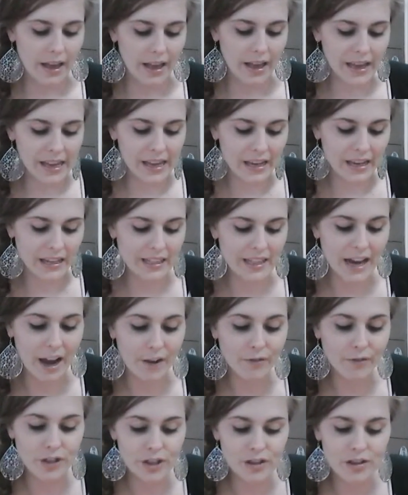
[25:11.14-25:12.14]
And
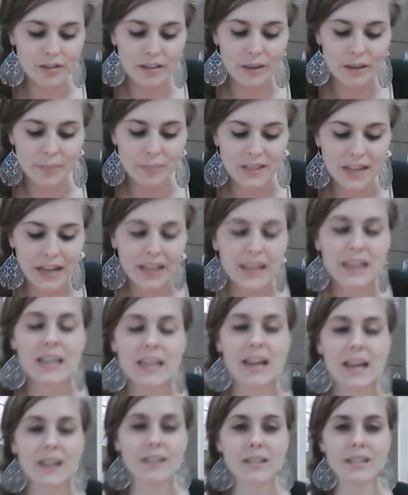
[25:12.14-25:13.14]
after your lipstick, the
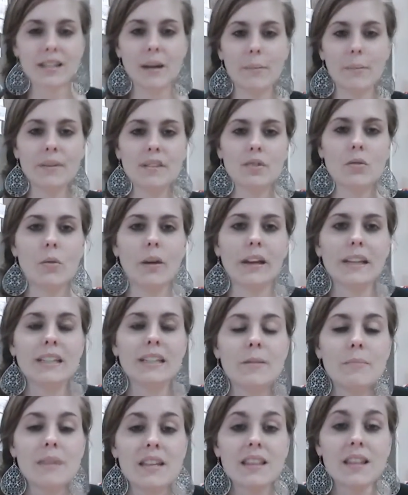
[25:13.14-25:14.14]
next step is going
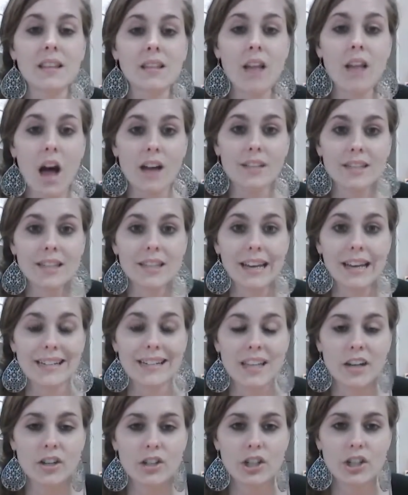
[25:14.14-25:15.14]
to be the gloss that I
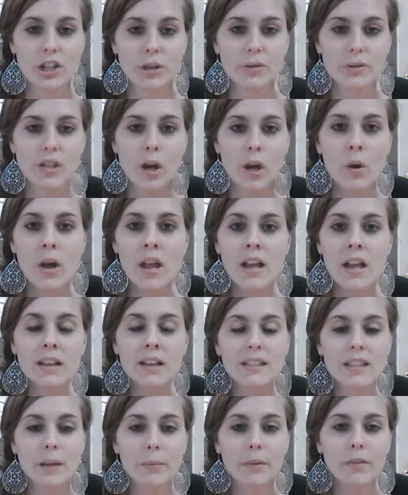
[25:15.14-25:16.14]
sent you. So
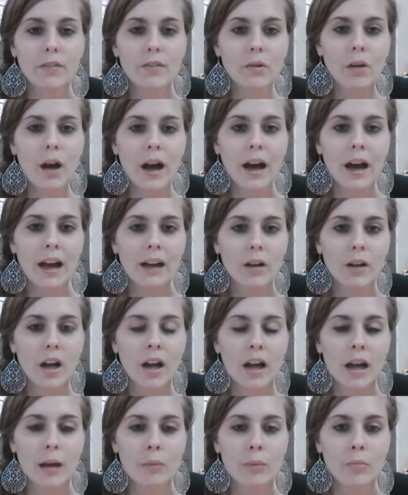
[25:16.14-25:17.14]
some of you got
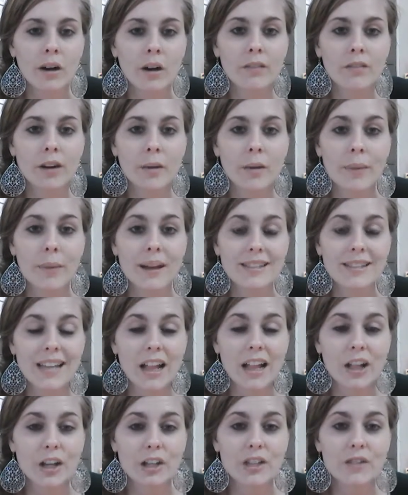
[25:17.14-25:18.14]
one of our
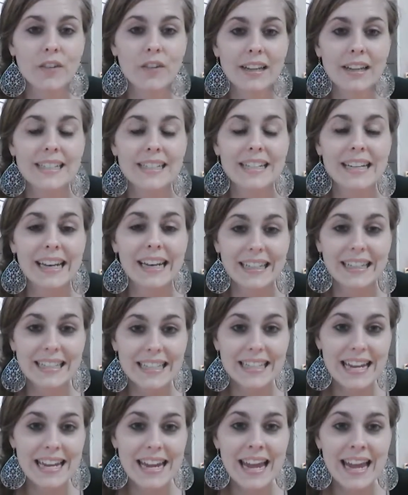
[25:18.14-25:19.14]
bestsellers, Fancy
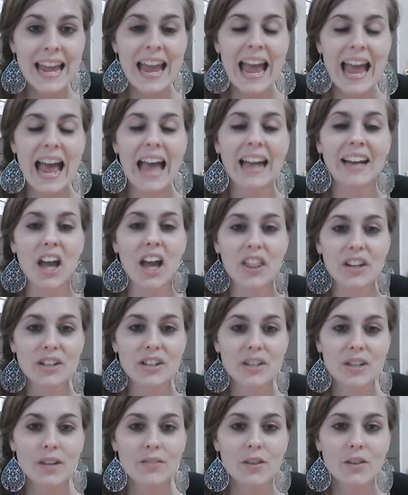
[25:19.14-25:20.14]
Nancy, and
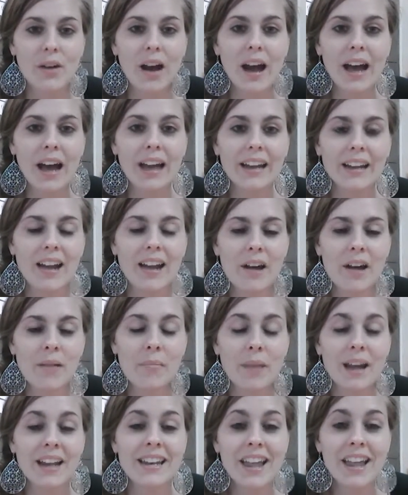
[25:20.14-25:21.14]
others of you got
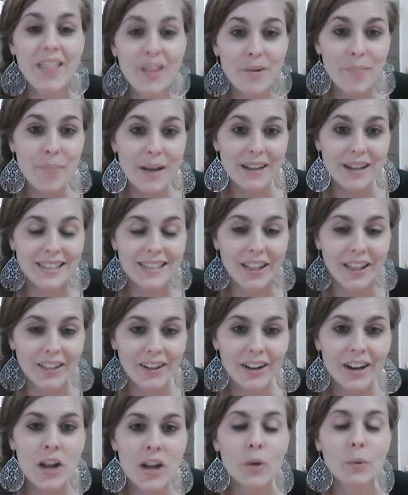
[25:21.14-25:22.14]
another
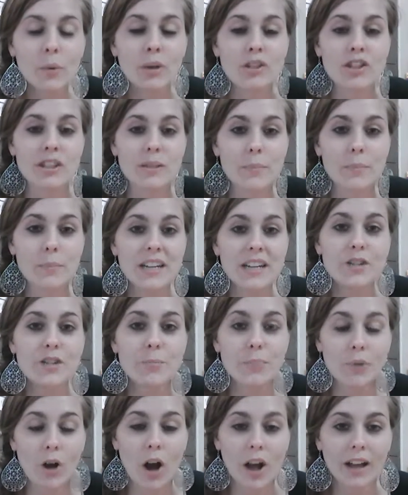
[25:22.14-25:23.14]
bestseller, which is Beach
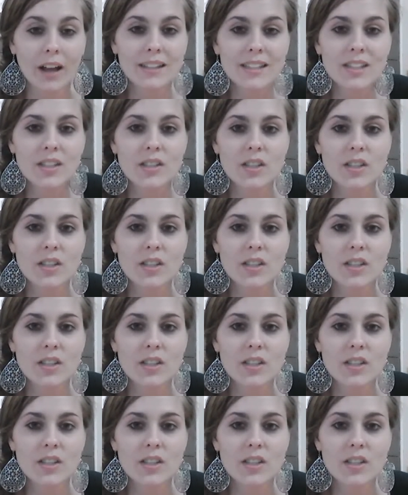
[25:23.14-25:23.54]
Bronze.